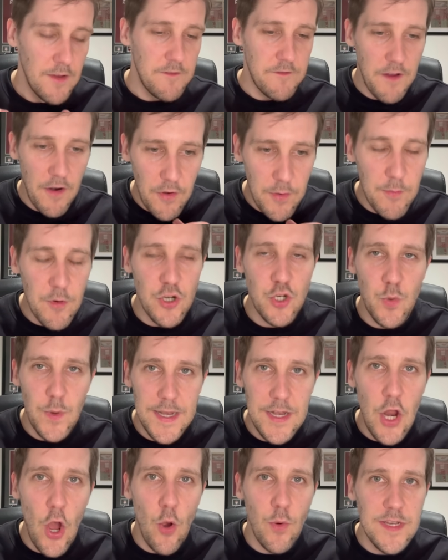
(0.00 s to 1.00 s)
very much,
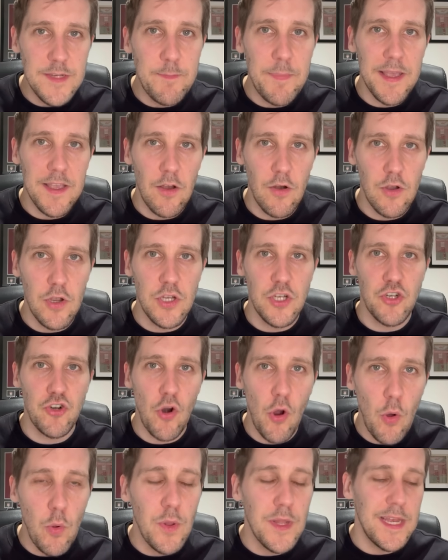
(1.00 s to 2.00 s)
we know, he's big on
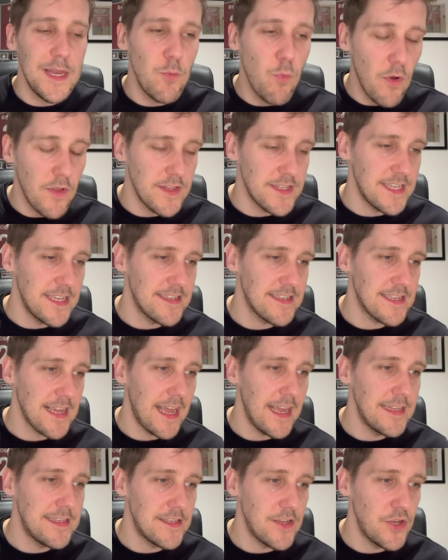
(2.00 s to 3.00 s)
control and he wants his
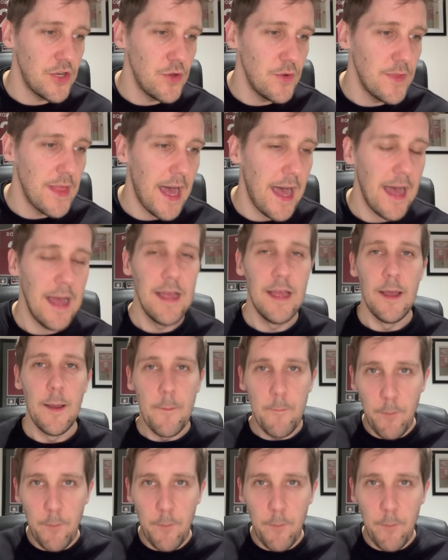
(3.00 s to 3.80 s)
side to do that.